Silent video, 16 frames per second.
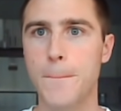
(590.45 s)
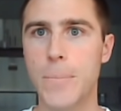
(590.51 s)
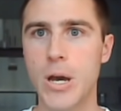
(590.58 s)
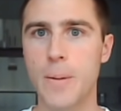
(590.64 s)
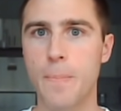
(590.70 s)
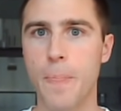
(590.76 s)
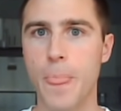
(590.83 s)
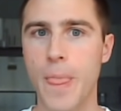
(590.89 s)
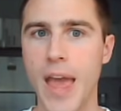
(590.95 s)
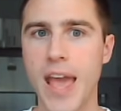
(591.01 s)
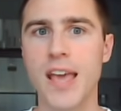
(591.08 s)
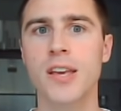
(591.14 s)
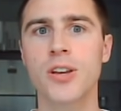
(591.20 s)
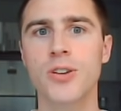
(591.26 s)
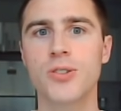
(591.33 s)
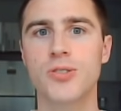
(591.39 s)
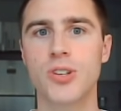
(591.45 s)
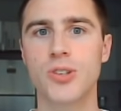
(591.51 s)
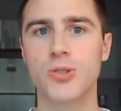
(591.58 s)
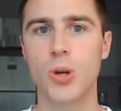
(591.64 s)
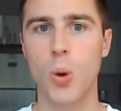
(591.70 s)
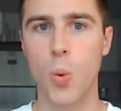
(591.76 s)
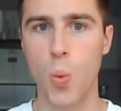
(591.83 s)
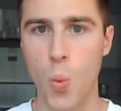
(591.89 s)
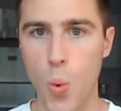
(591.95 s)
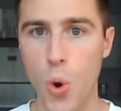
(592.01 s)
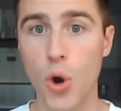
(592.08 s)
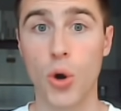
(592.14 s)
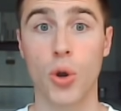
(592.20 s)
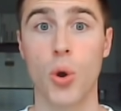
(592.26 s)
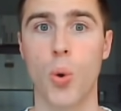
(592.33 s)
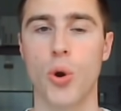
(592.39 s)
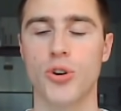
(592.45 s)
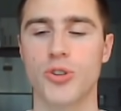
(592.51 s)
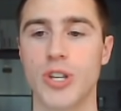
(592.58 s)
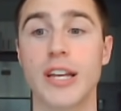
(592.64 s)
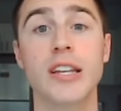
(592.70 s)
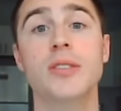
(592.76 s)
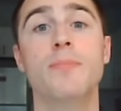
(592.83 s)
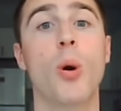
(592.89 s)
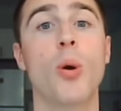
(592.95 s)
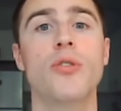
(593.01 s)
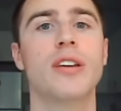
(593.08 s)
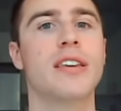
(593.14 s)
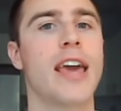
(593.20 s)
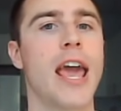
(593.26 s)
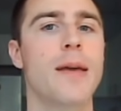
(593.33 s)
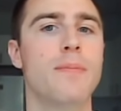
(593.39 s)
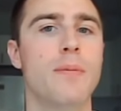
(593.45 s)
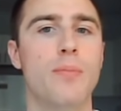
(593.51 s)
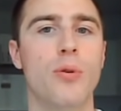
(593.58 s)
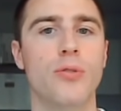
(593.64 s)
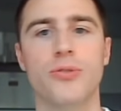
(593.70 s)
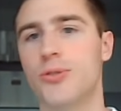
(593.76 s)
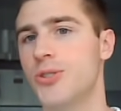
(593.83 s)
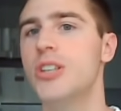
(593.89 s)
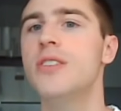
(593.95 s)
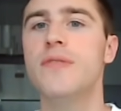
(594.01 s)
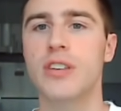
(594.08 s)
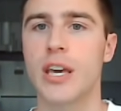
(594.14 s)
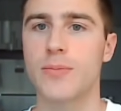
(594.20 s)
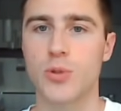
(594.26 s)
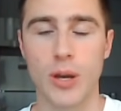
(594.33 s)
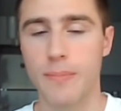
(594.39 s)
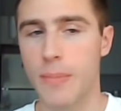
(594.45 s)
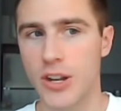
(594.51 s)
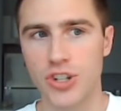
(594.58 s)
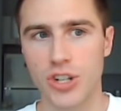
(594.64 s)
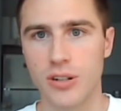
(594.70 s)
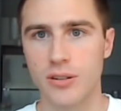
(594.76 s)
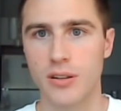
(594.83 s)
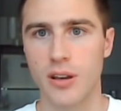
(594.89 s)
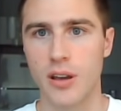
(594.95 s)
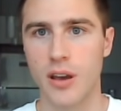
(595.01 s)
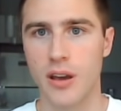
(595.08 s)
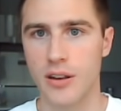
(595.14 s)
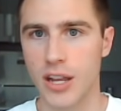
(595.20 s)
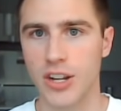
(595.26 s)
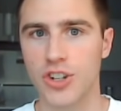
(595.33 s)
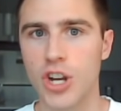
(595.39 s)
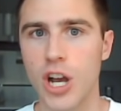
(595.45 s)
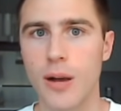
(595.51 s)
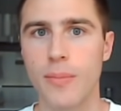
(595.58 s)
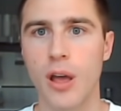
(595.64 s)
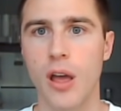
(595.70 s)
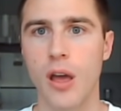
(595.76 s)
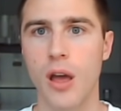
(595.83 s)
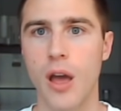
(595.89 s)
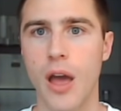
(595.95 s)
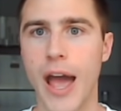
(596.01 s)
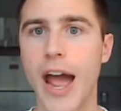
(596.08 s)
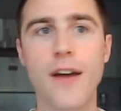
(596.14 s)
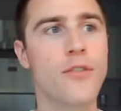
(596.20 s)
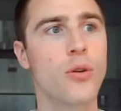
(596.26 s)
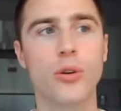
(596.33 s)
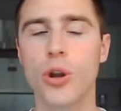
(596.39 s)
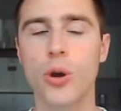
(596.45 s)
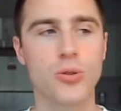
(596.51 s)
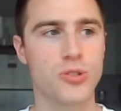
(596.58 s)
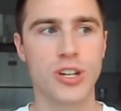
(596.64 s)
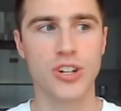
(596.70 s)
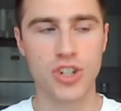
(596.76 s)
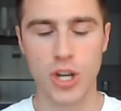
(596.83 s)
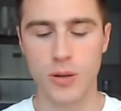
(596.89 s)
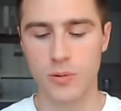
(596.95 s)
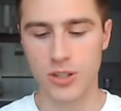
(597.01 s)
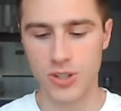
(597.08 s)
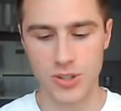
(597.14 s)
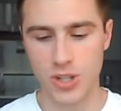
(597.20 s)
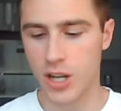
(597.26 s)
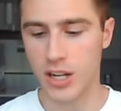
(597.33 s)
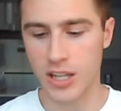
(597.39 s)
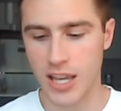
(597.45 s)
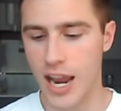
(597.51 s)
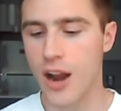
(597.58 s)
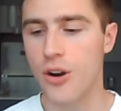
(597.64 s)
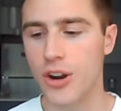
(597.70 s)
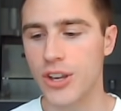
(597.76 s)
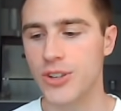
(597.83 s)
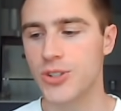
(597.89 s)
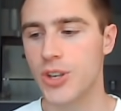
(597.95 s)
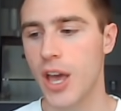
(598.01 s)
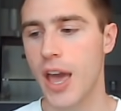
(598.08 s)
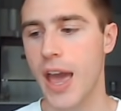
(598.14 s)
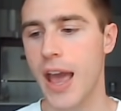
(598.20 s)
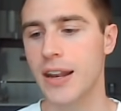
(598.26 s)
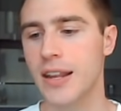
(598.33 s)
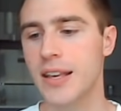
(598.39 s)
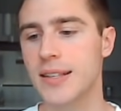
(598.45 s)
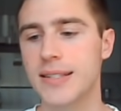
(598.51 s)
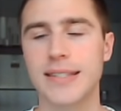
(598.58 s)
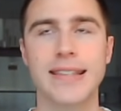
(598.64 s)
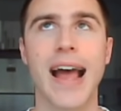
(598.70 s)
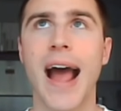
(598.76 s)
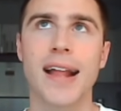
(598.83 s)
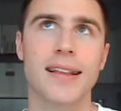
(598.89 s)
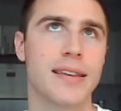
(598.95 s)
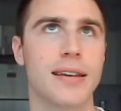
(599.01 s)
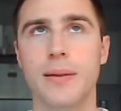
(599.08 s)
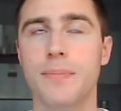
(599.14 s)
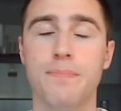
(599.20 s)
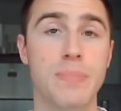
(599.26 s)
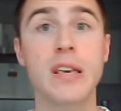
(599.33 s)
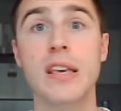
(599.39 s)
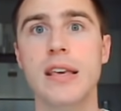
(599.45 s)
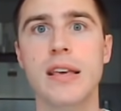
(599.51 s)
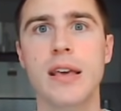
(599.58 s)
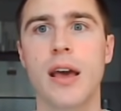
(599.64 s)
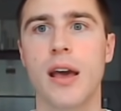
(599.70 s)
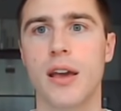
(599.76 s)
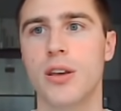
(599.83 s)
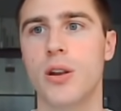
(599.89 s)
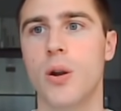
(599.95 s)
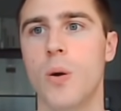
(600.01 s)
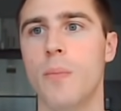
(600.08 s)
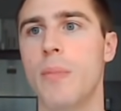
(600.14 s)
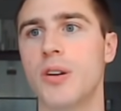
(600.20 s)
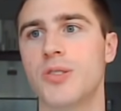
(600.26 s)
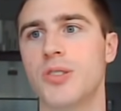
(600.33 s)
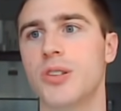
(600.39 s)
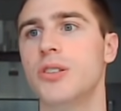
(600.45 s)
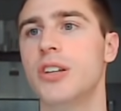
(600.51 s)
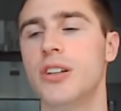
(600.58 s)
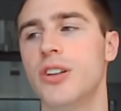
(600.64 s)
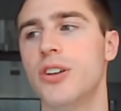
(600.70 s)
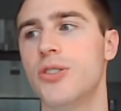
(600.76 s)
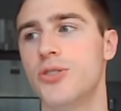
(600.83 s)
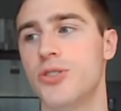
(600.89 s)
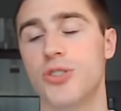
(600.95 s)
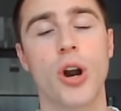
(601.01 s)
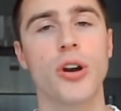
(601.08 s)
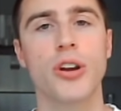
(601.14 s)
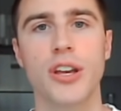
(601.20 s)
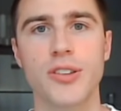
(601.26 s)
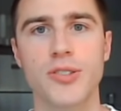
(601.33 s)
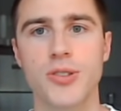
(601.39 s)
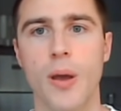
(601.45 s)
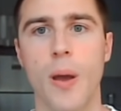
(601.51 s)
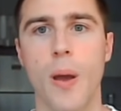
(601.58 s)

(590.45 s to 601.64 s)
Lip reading: But Akers is a workhorse and he's more than capable in the receiving game. So I mentioned Nick Chubb. Everyone knows Nick Chubb gets a ton of carries and he's not going to be, you know, amongst the league leaders in targets.